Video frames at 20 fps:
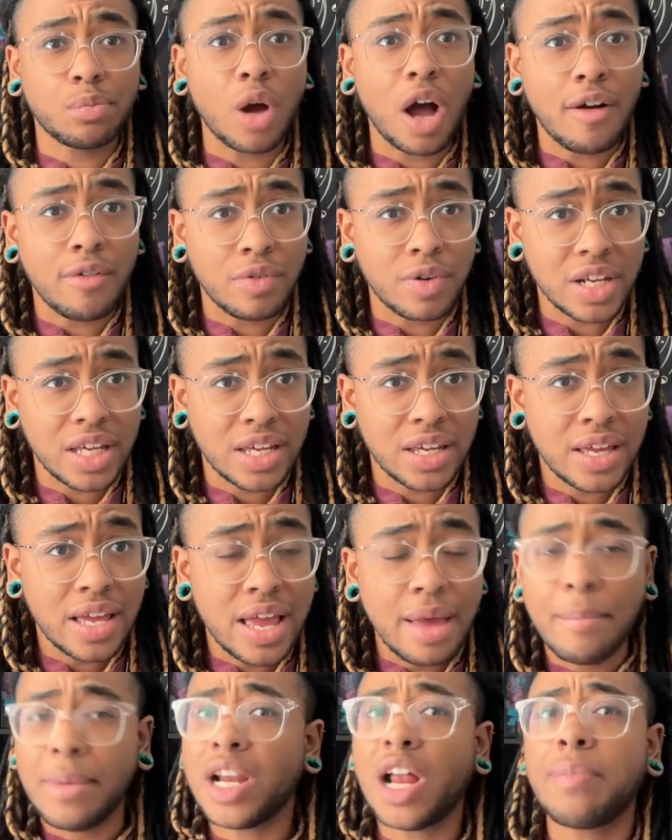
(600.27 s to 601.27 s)
in poverty,
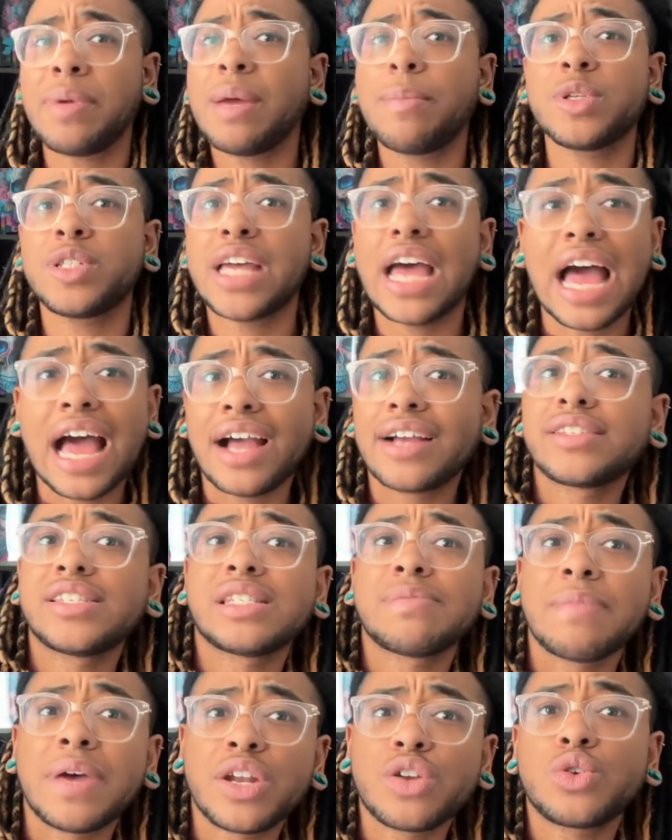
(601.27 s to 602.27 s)
may not be able to
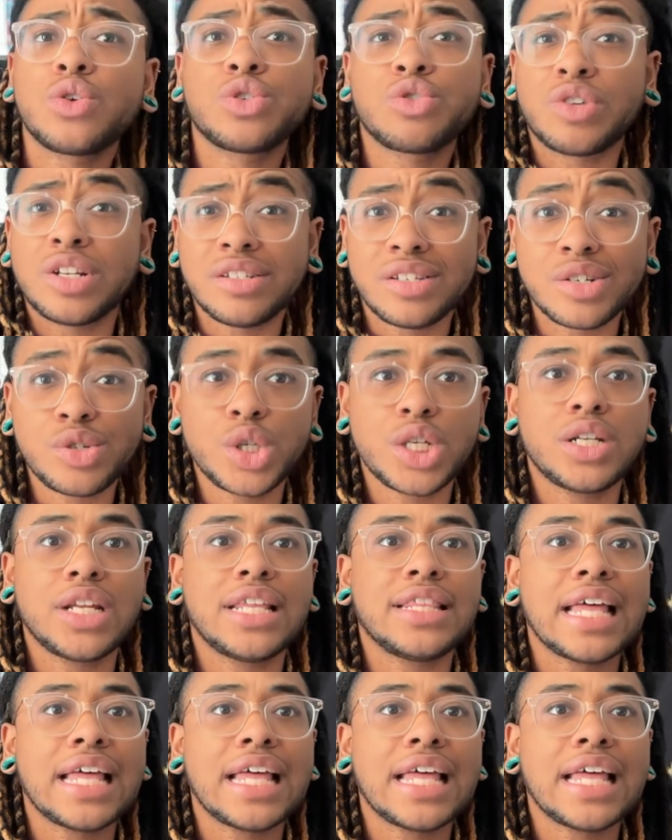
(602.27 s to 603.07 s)
access medical transition,